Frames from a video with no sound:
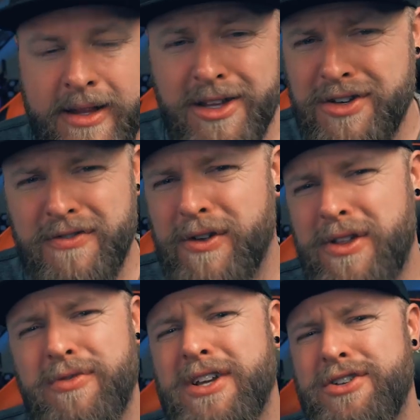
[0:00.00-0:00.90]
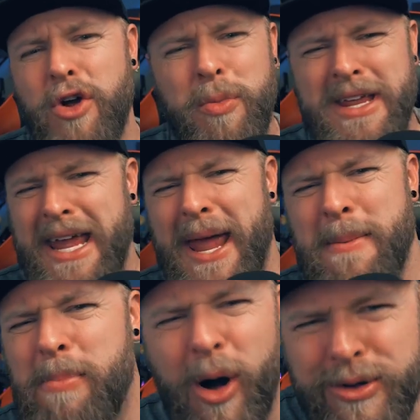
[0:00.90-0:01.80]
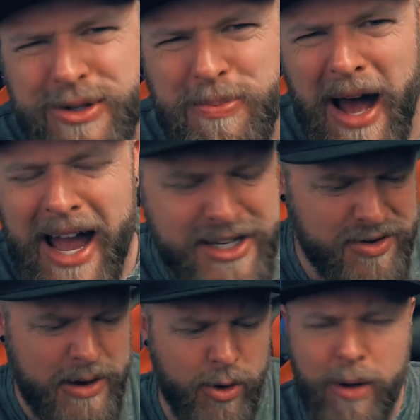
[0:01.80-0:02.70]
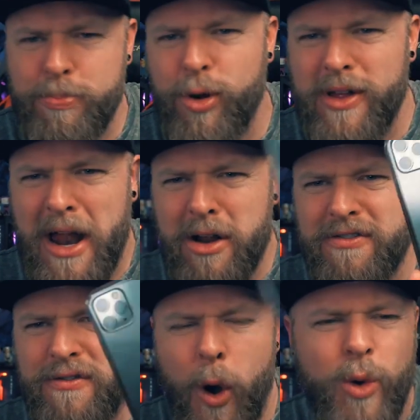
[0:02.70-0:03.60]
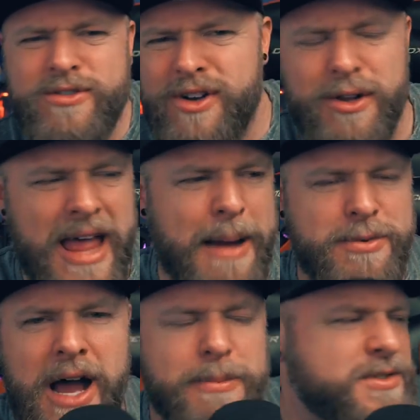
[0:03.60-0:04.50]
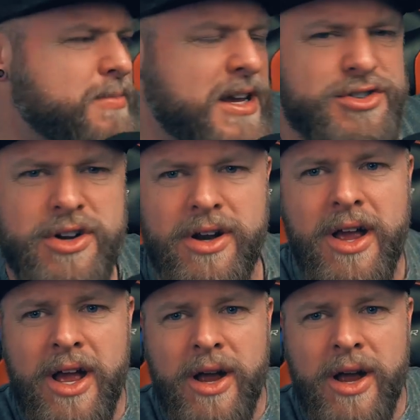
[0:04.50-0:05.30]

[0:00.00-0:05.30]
Unless you're filthy rich, nobody impulse buys, right? We're all pulling out our phones and our laptops to make sure